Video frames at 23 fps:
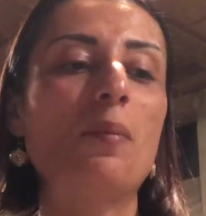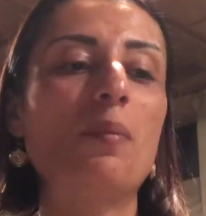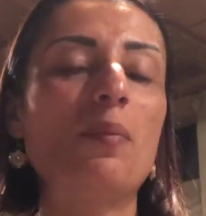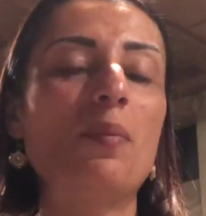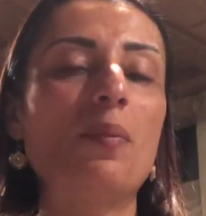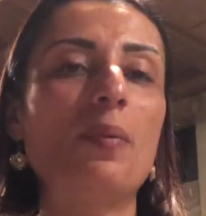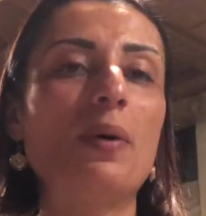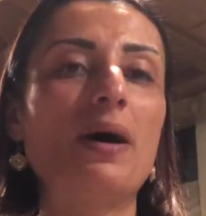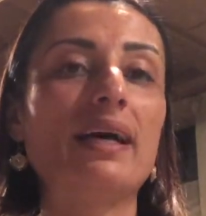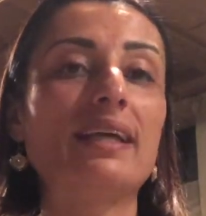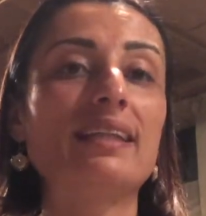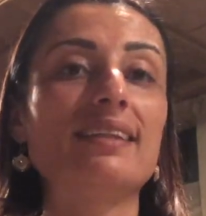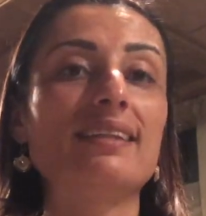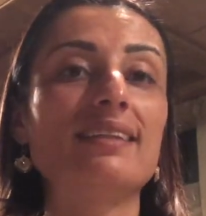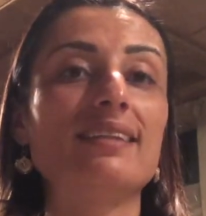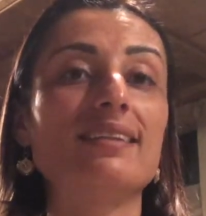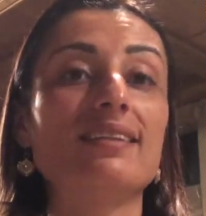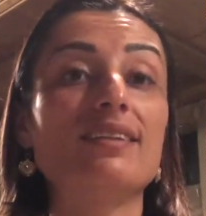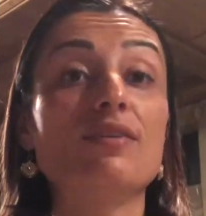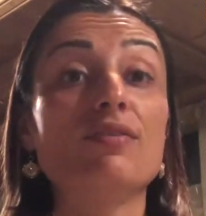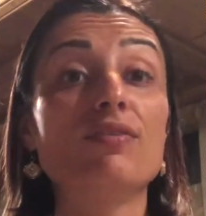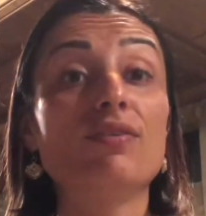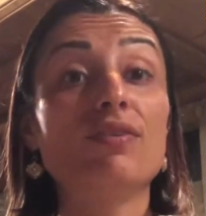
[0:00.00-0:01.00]
But
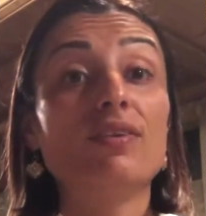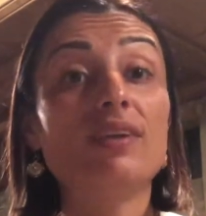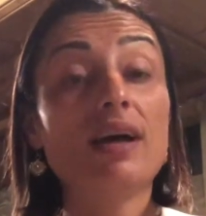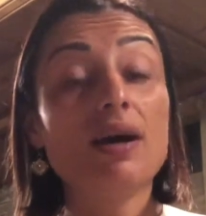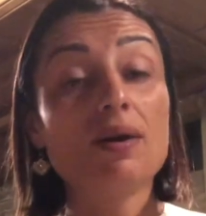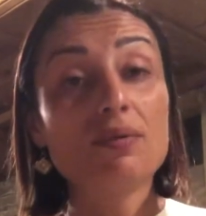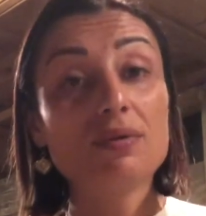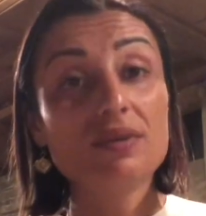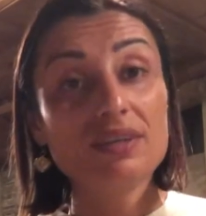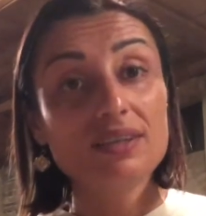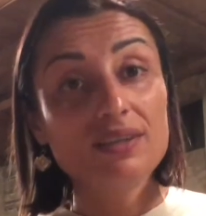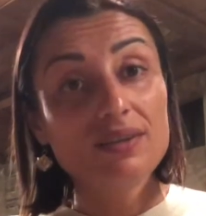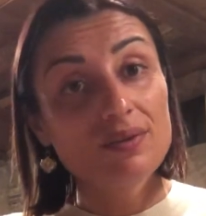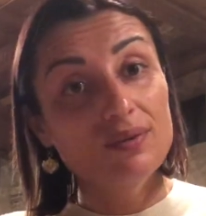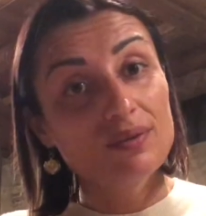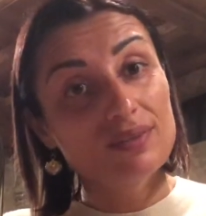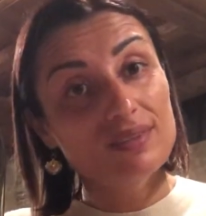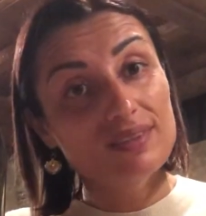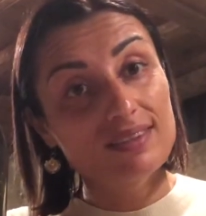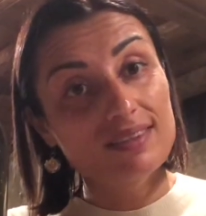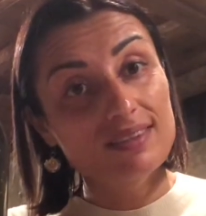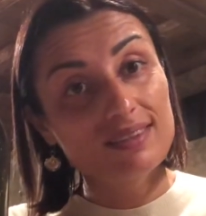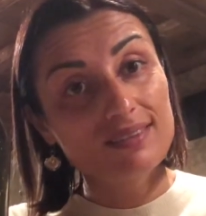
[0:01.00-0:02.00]
the flowery
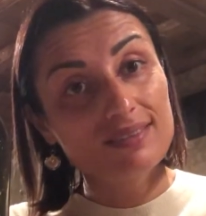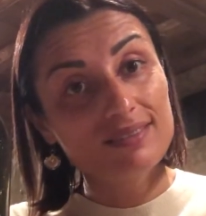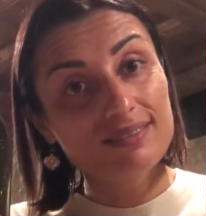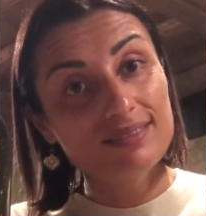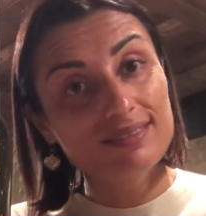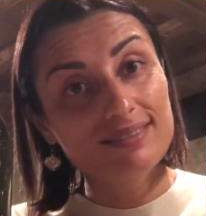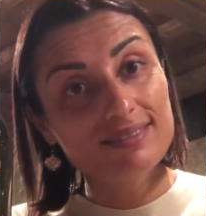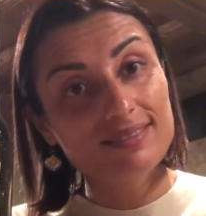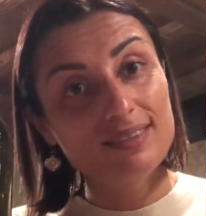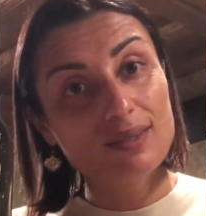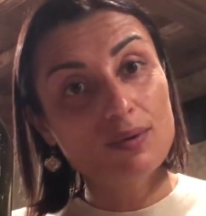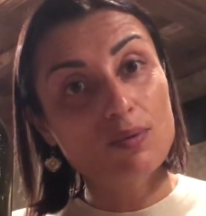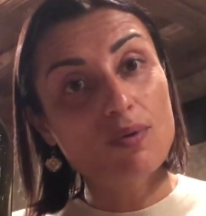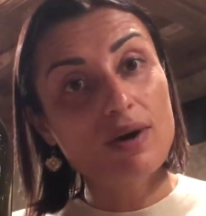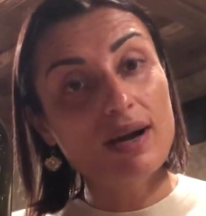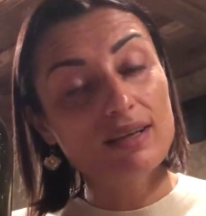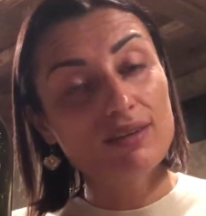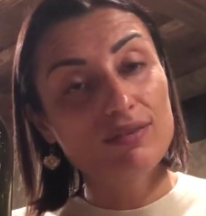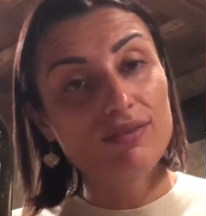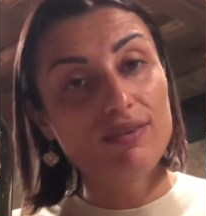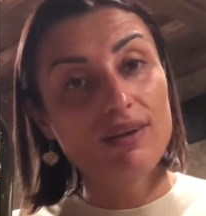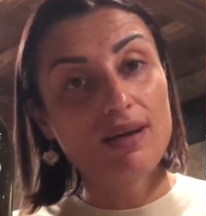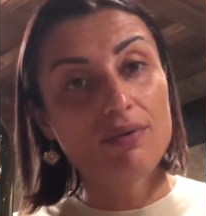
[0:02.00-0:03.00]
notes, the white
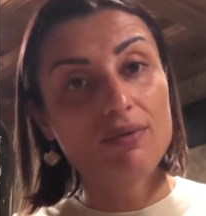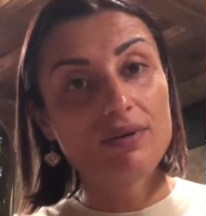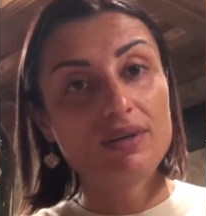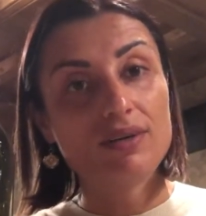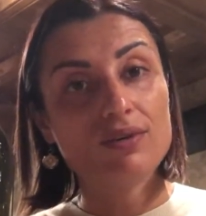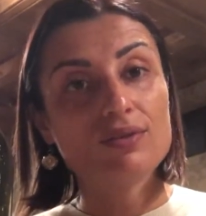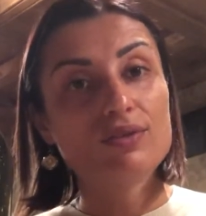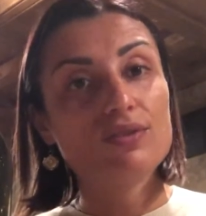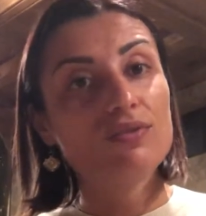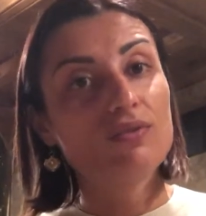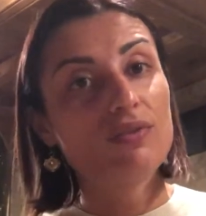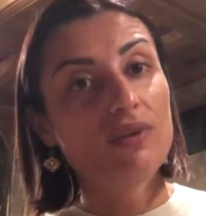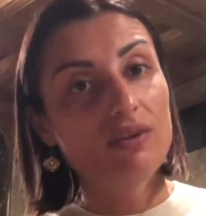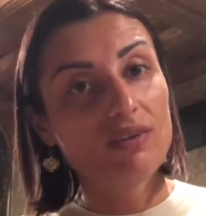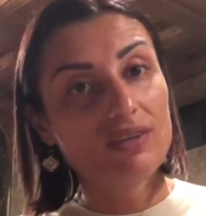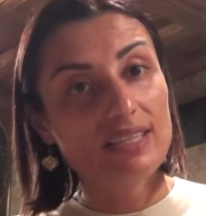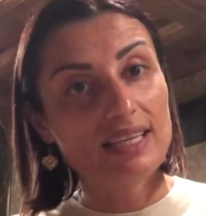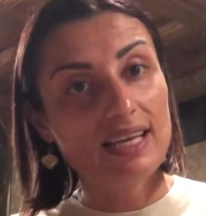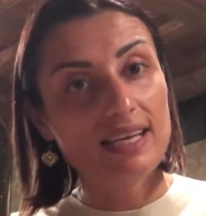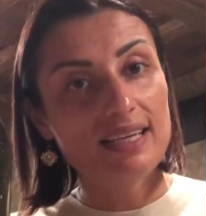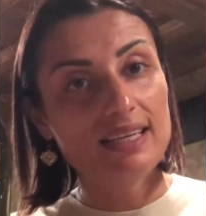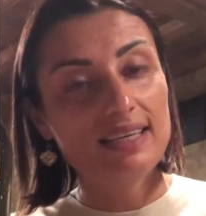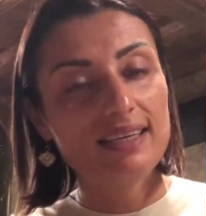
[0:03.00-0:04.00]
flowery notes, very
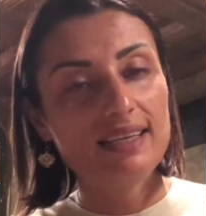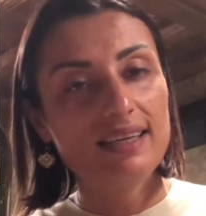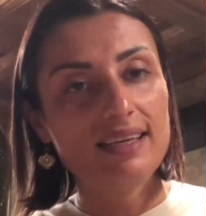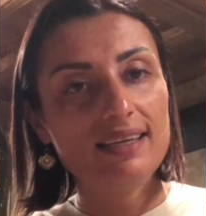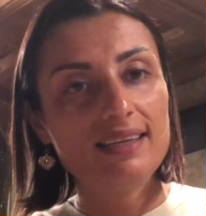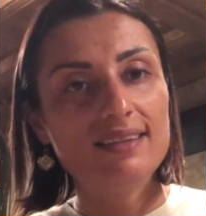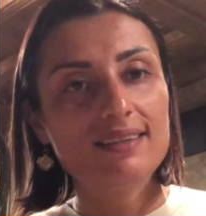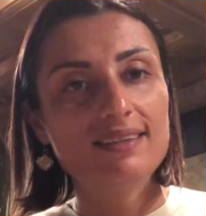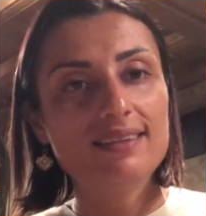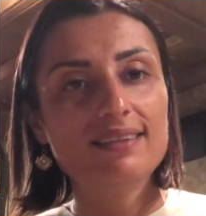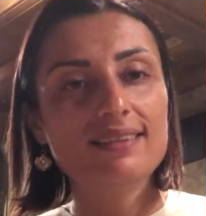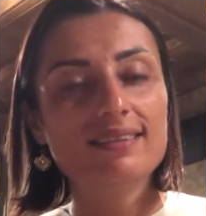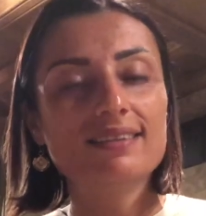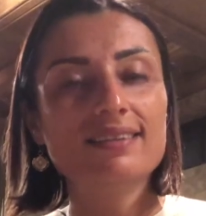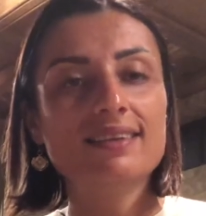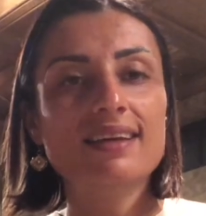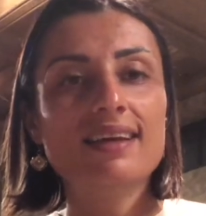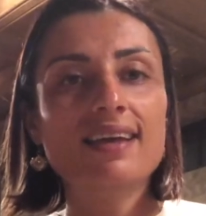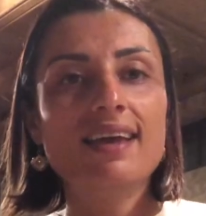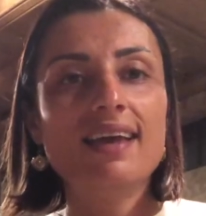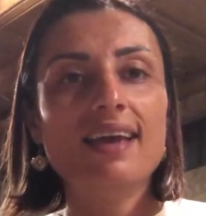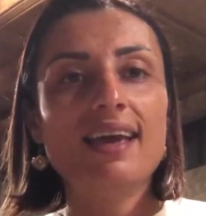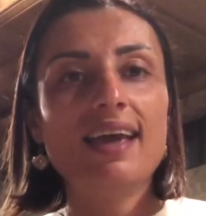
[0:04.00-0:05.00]
delicate,
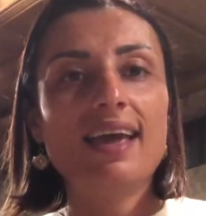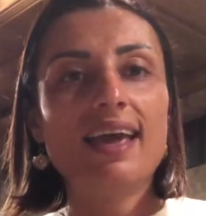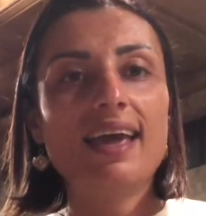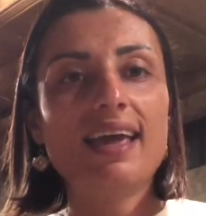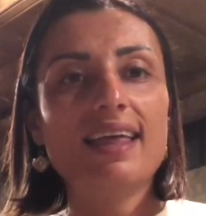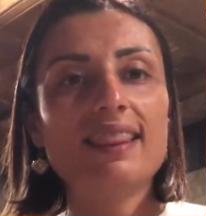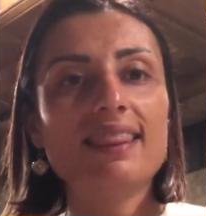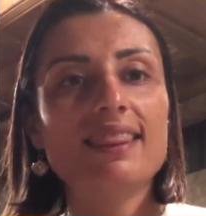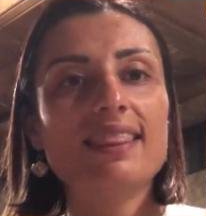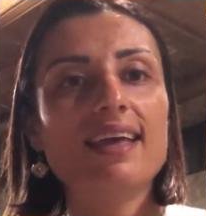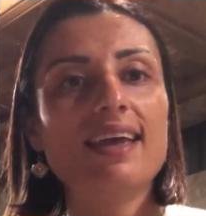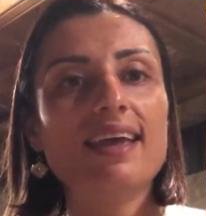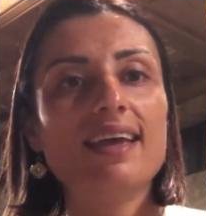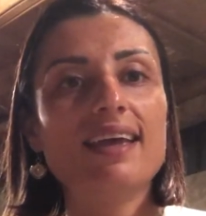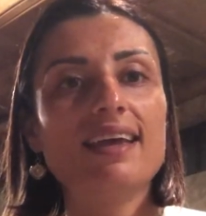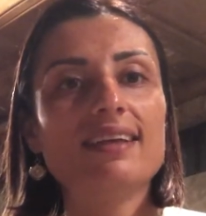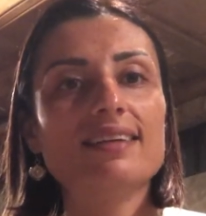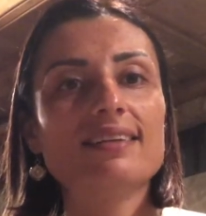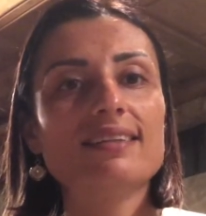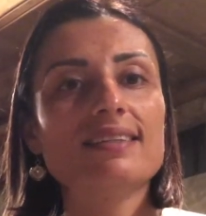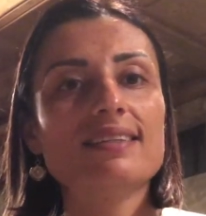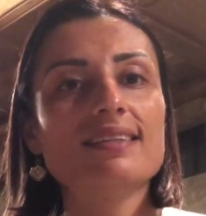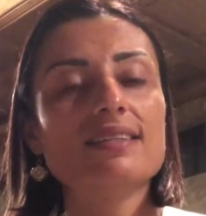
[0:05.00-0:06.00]
and
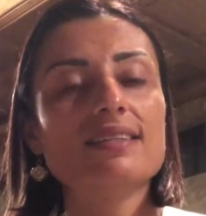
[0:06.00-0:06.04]
then